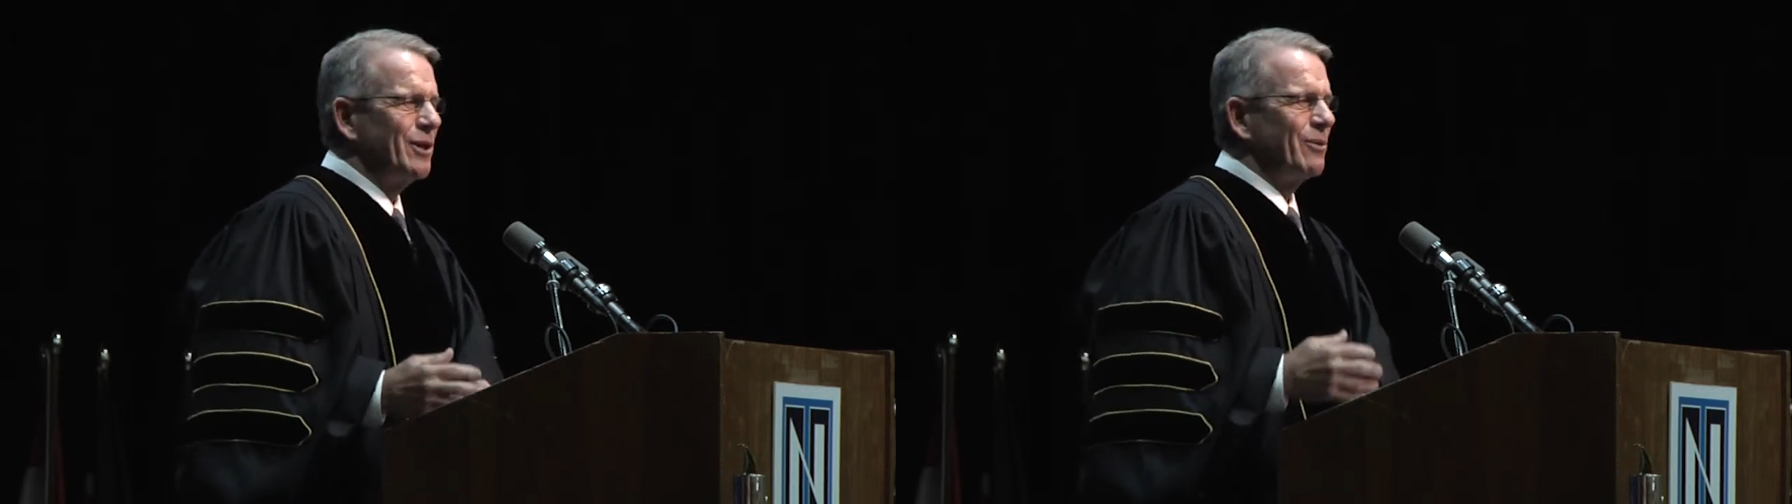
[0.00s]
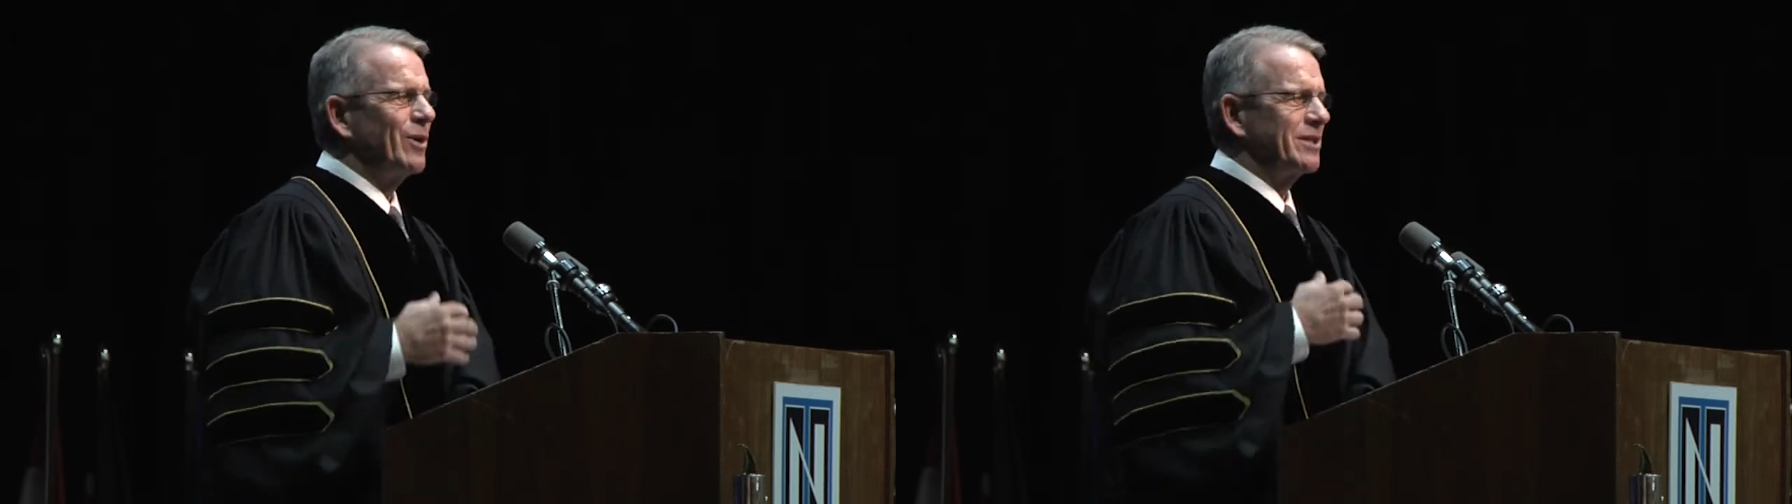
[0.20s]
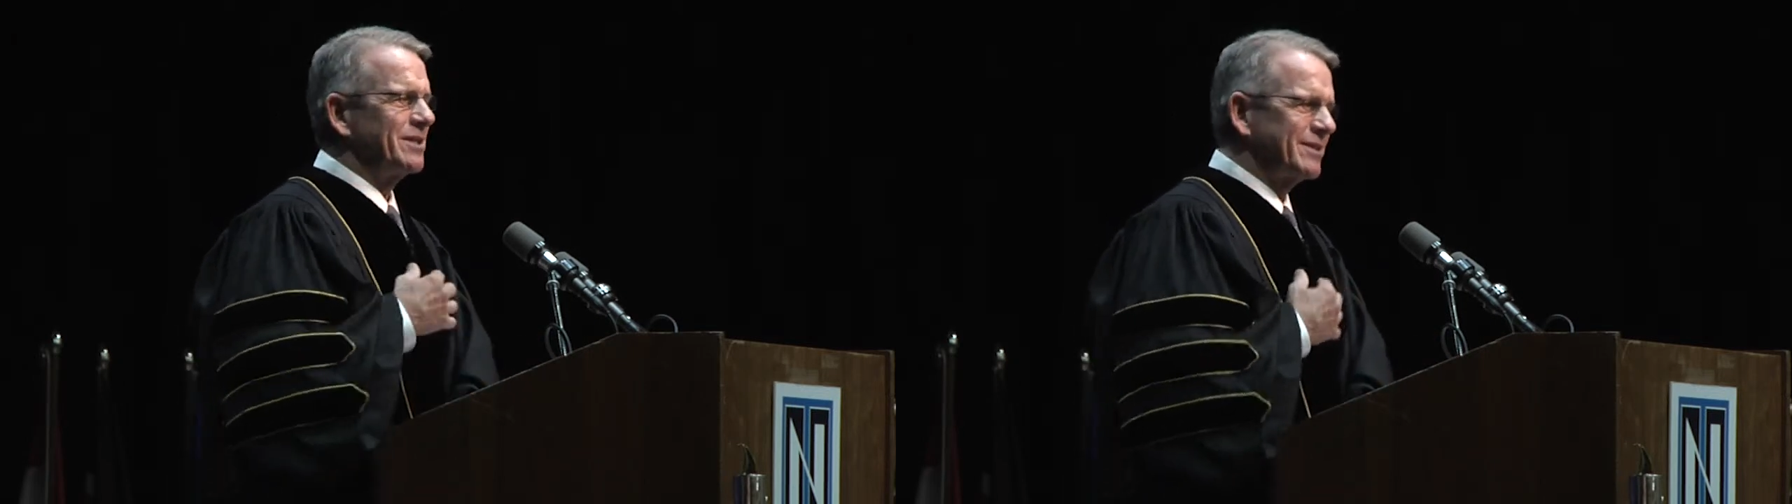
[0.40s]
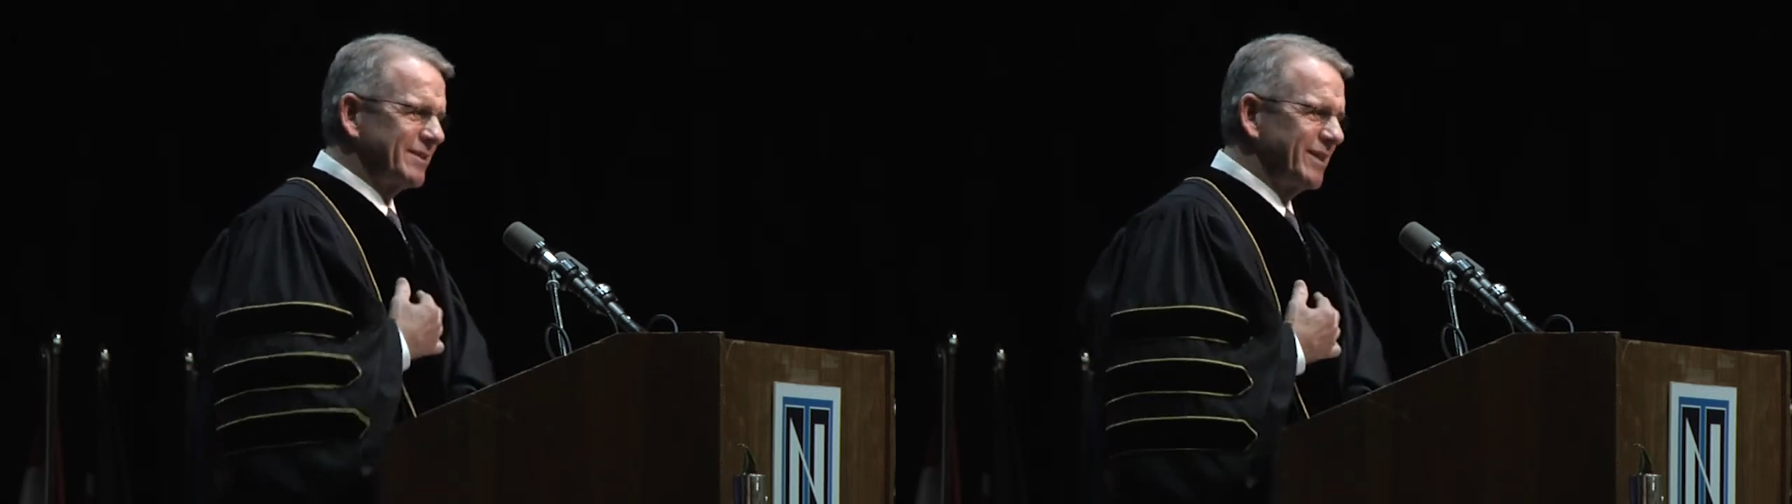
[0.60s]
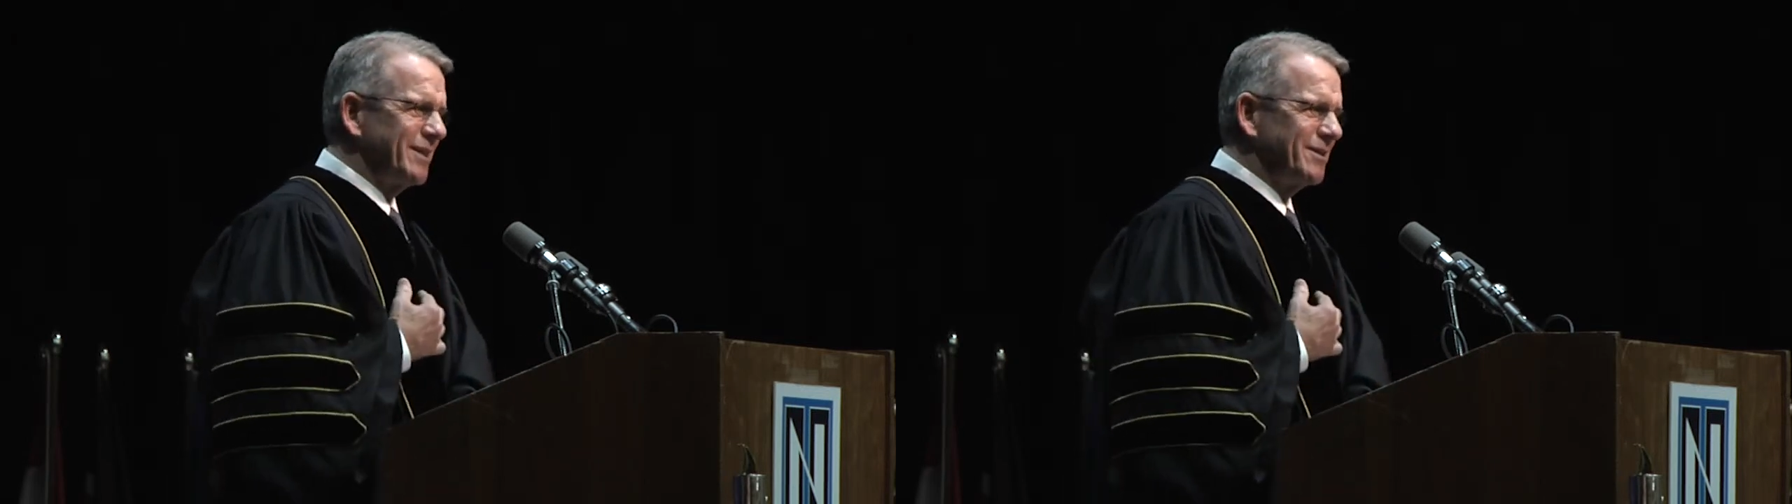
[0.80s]
what
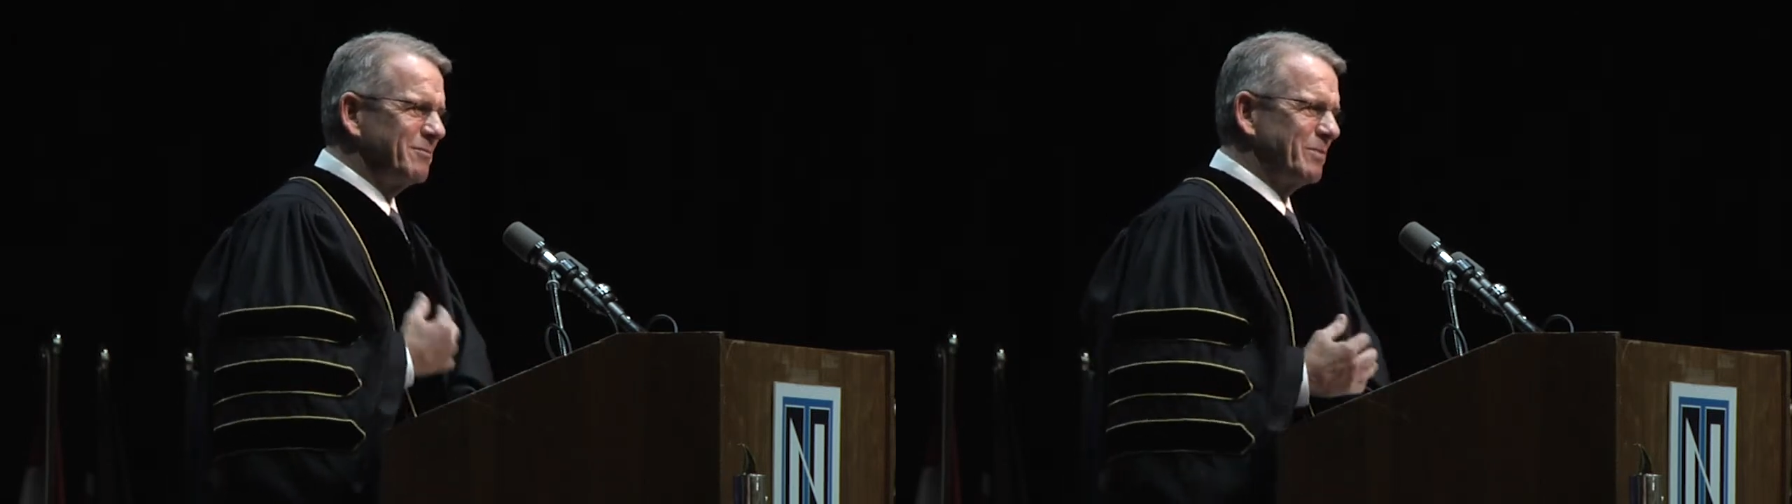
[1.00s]
single